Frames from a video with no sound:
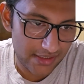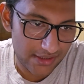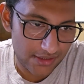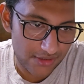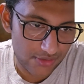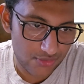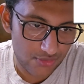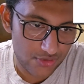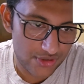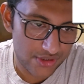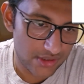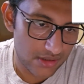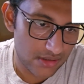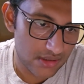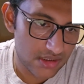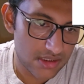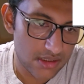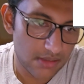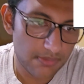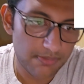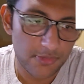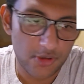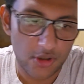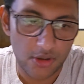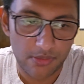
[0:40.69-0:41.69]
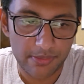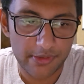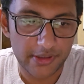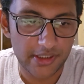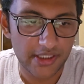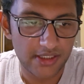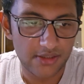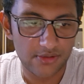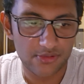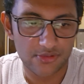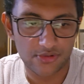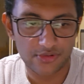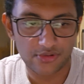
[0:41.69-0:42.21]
you search up
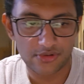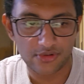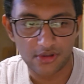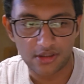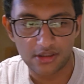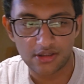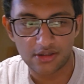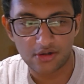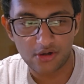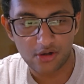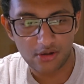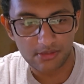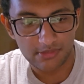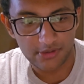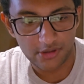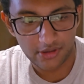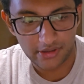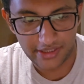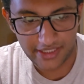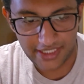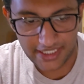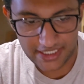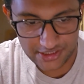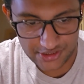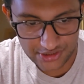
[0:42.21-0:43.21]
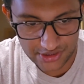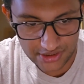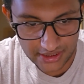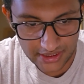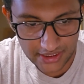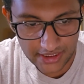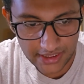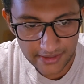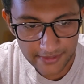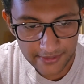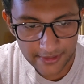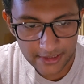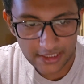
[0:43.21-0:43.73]
propertyguru.com.sg,